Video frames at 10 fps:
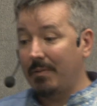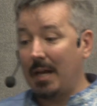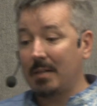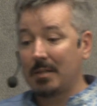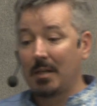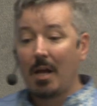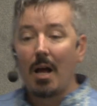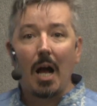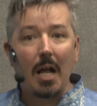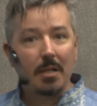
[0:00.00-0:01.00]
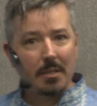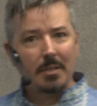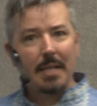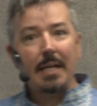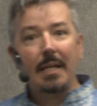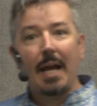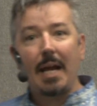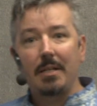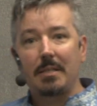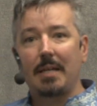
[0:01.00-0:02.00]
of that. And so they
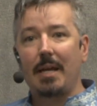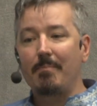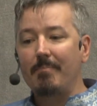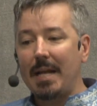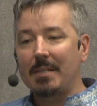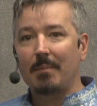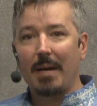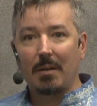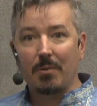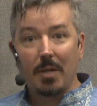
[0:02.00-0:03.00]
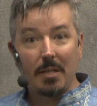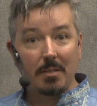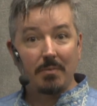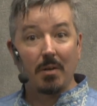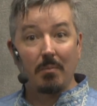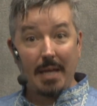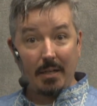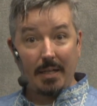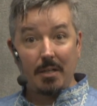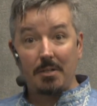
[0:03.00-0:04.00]
gained this immense amount of trust from their
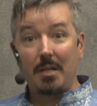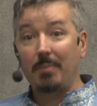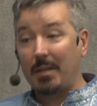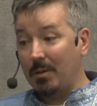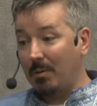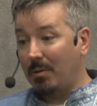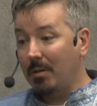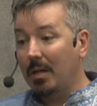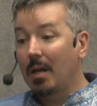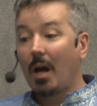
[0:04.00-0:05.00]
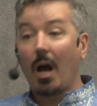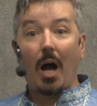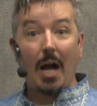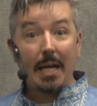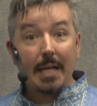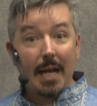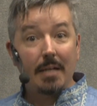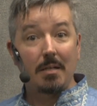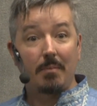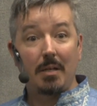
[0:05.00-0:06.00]
leadership and the org. I
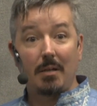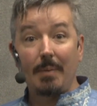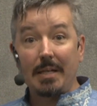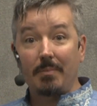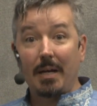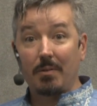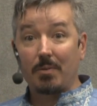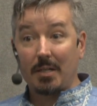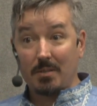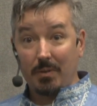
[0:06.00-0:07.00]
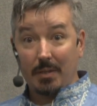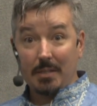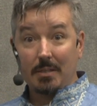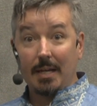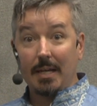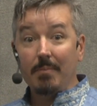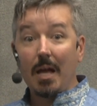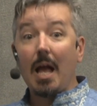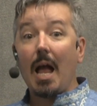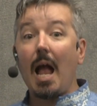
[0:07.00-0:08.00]
gained an immense amount of trust with this team,
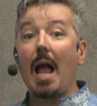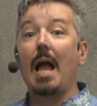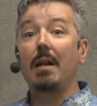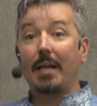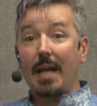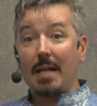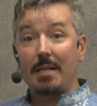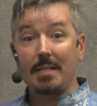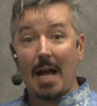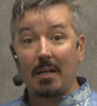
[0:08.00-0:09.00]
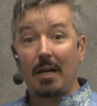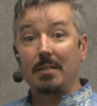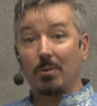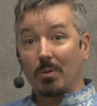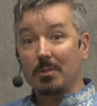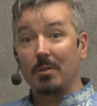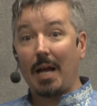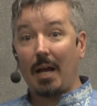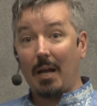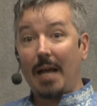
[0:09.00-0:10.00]
and I gained these allies that were also
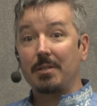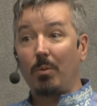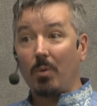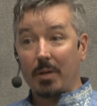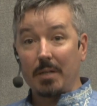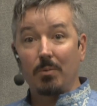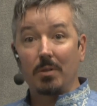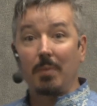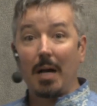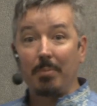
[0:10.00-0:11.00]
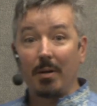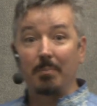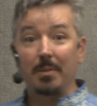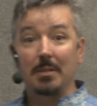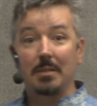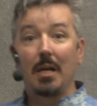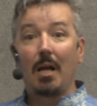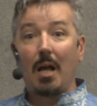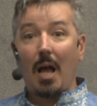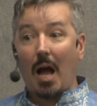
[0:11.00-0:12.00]
actually working towards my purpose,
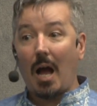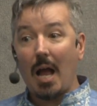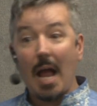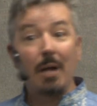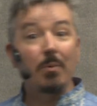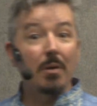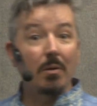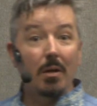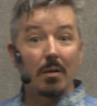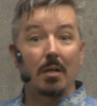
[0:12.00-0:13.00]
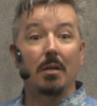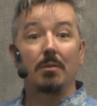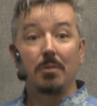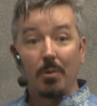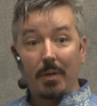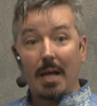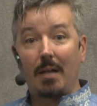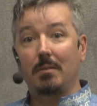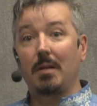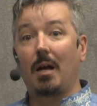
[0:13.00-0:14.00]
and we're no longer doing
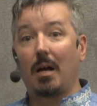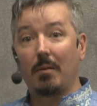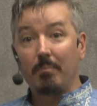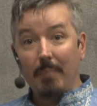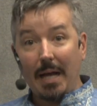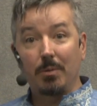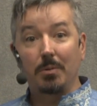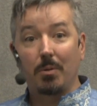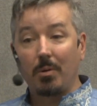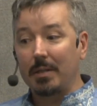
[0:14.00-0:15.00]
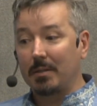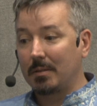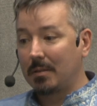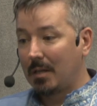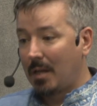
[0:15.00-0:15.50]
that manual toil.